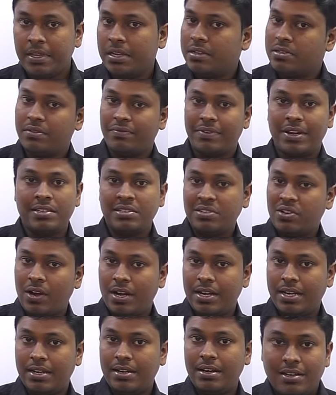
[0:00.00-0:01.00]
So friends,
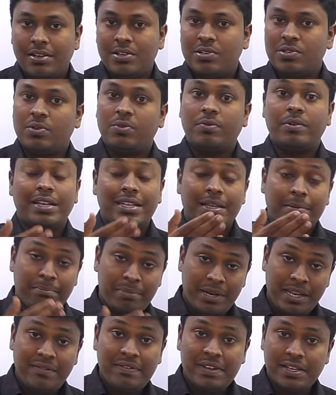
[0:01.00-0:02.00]
got it? So in the
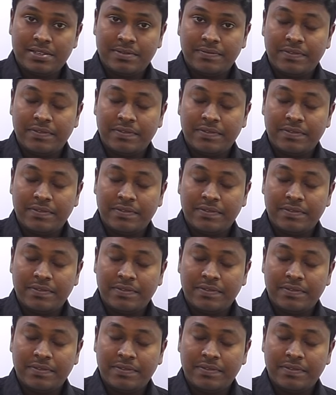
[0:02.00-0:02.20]
previous